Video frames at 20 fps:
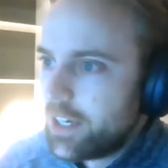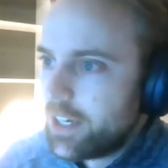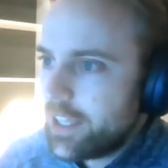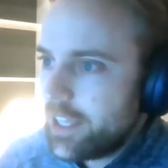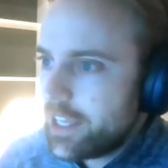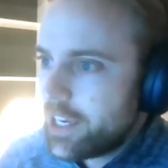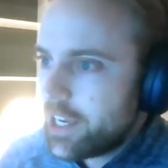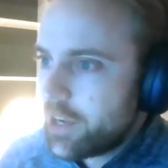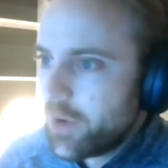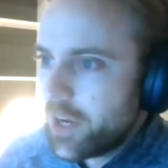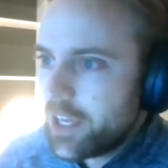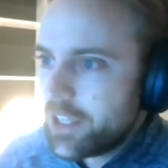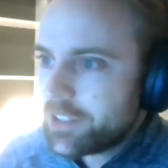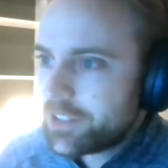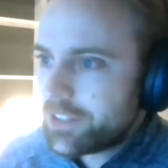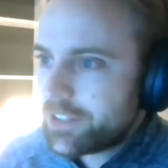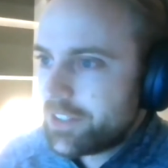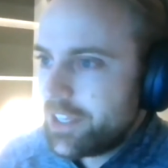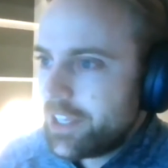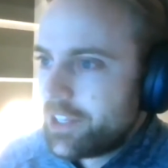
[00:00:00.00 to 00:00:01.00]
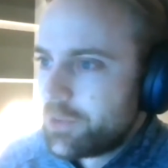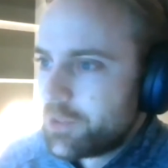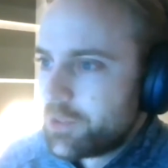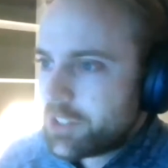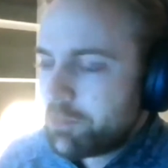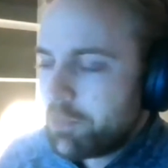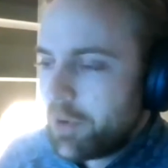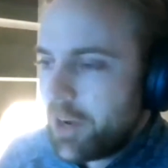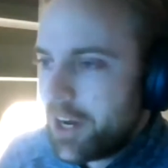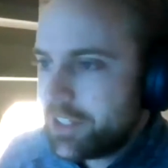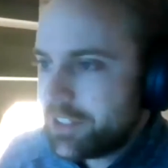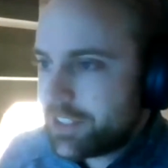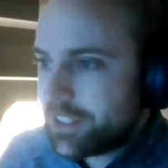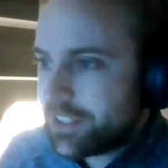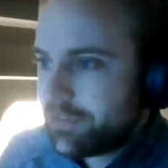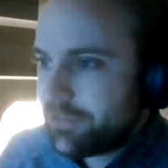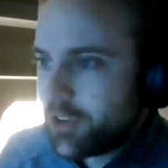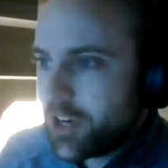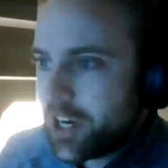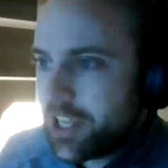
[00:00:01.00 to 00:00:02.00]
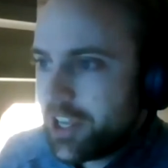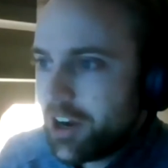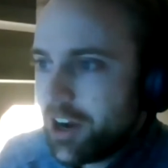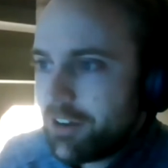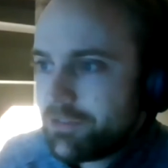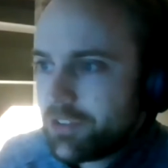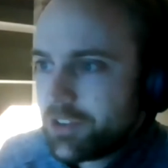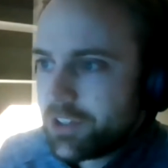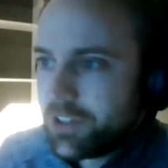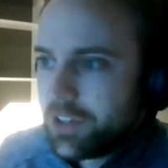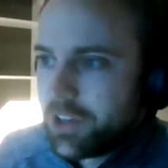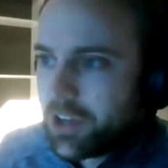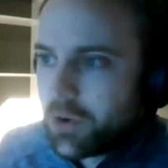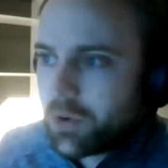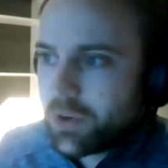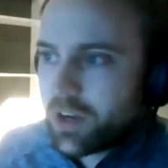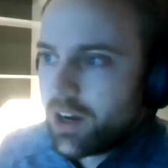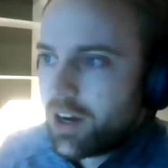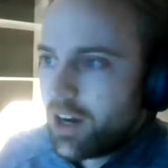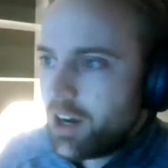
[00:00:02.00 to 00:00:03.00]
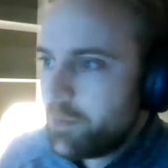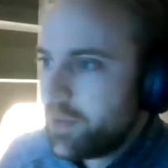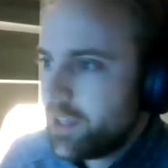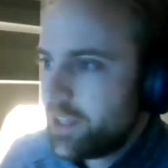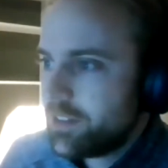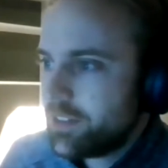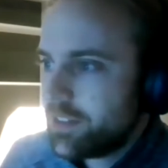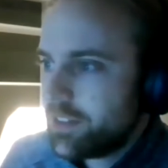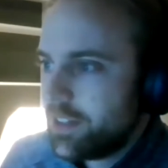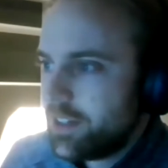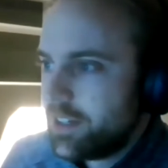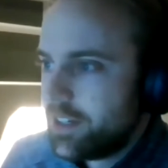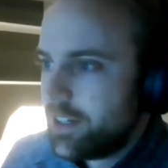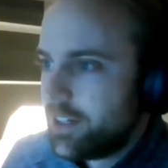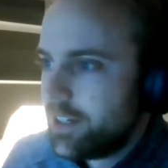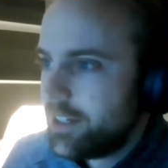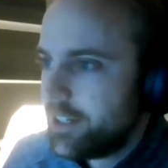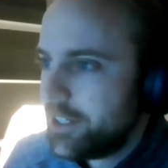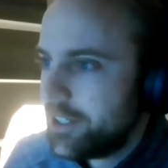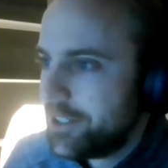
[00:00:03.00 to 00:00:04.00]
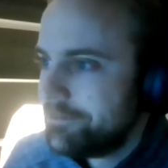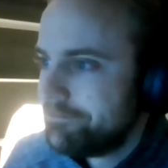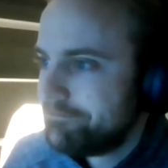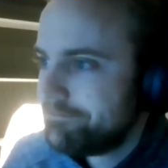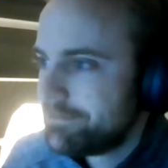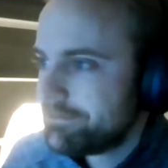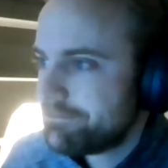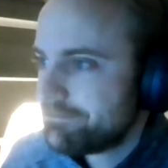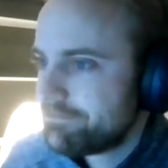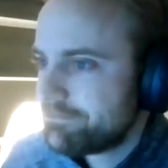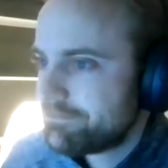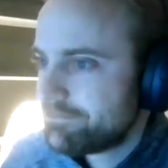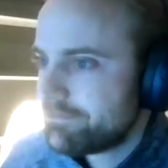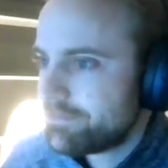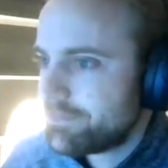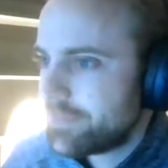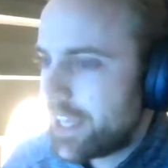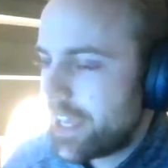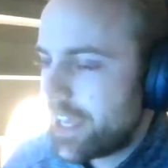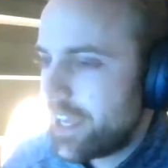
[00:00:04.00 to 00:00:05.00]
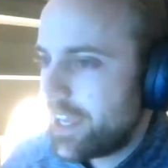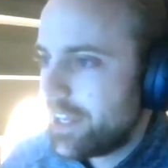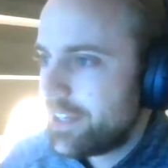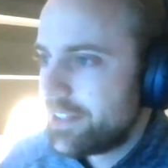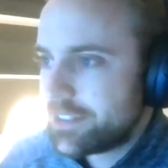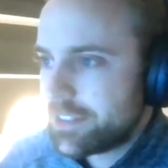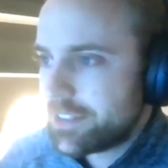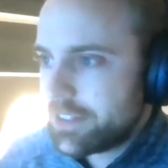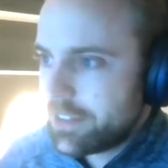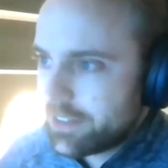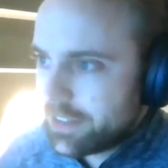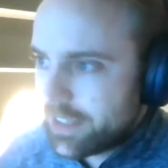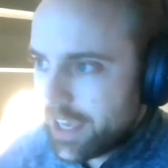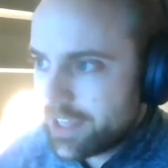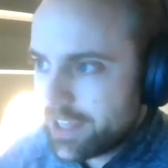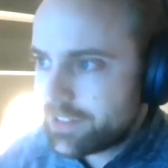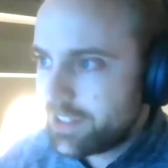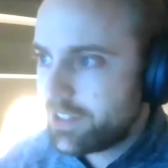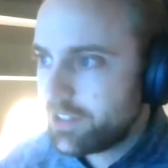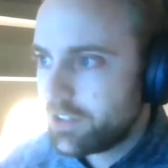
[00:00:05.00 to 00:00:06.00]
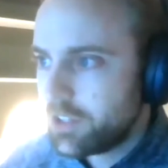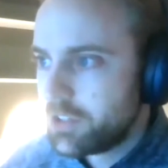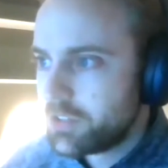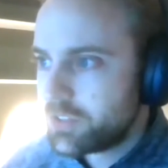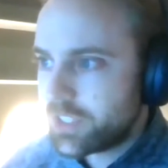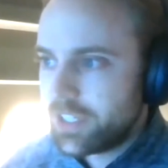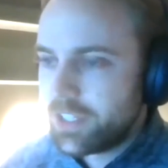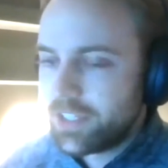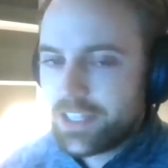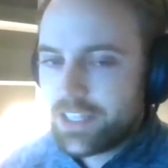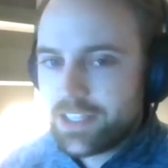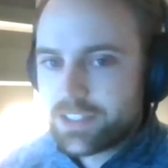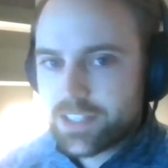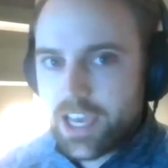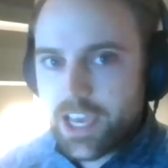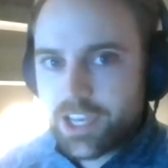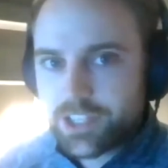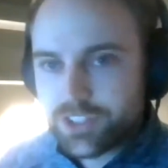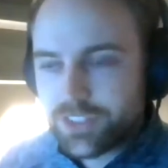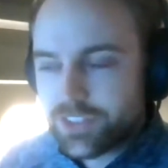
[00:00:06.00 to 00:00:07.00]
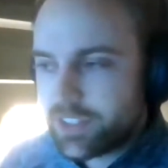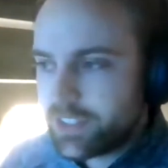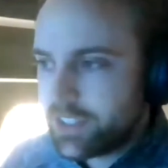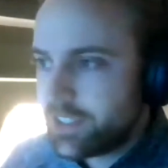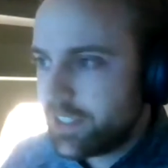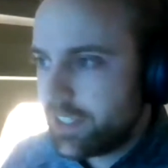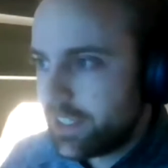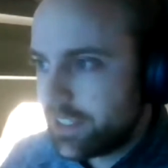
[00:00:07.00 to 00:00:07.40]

Anyways, in response, Freddie offered no comment, and Casey Close and his agency,